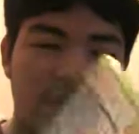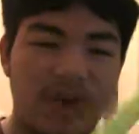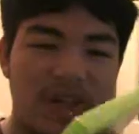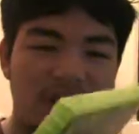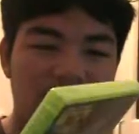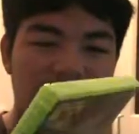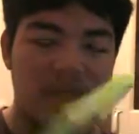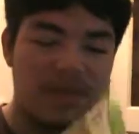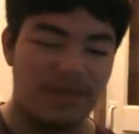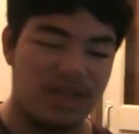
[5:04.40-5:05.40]
right at the
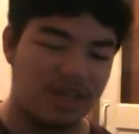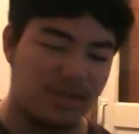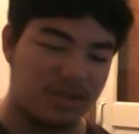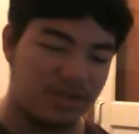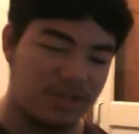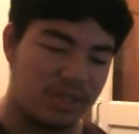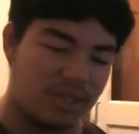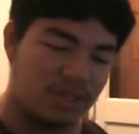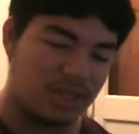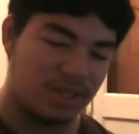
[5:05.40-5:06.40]
beginning of the Xbox
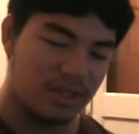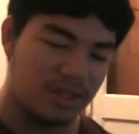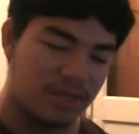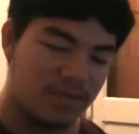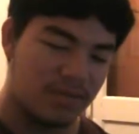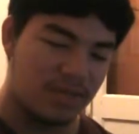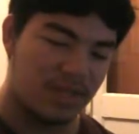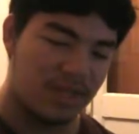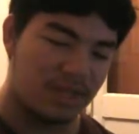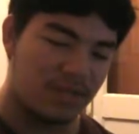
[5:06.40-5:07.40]
360,
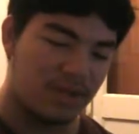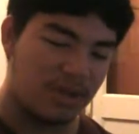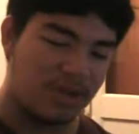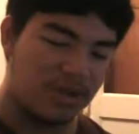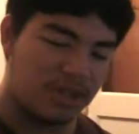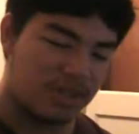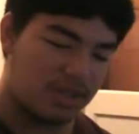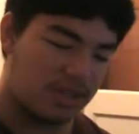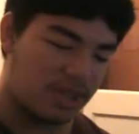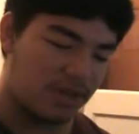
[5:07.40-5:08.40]
and that's when all
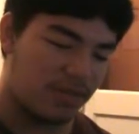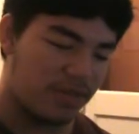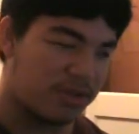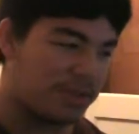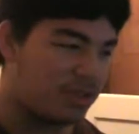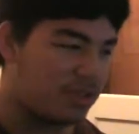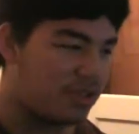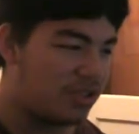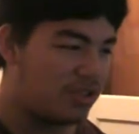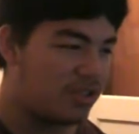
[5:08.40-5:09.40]
this like first-person
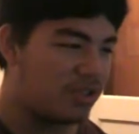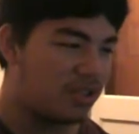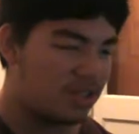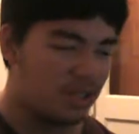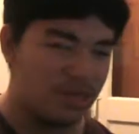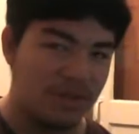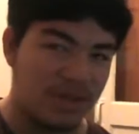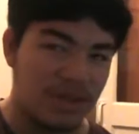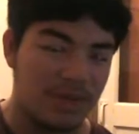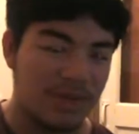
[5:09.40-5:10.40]
shooters and stuff were
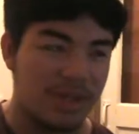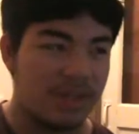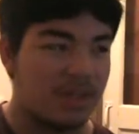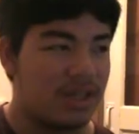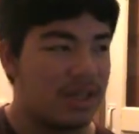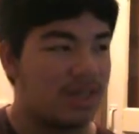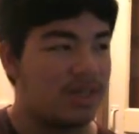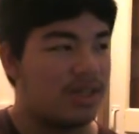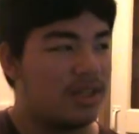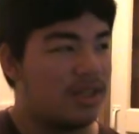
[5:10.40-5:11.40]
coming into like,
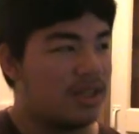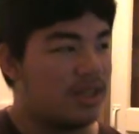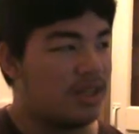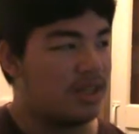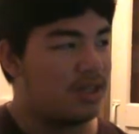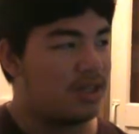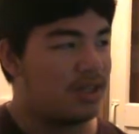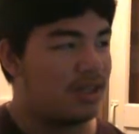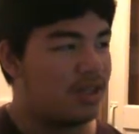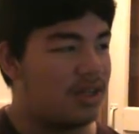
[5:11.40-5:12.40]

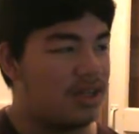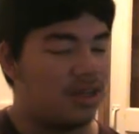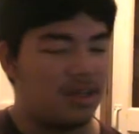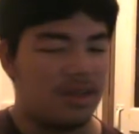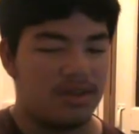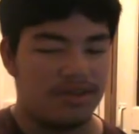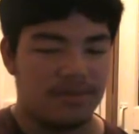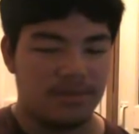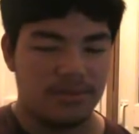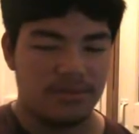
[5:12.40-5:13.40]
uh,
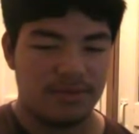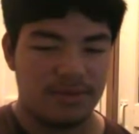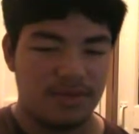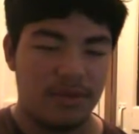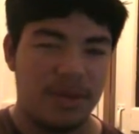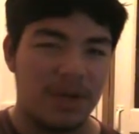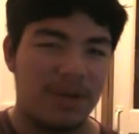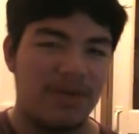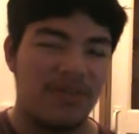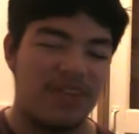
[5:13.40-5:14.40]
or
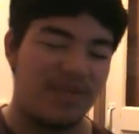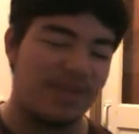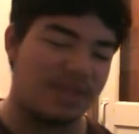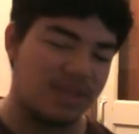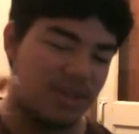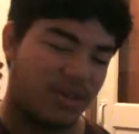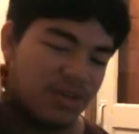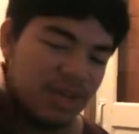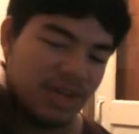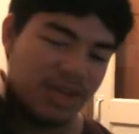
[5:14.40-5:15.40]
becoming favorites and all
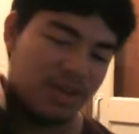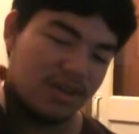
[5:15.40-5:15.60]
that.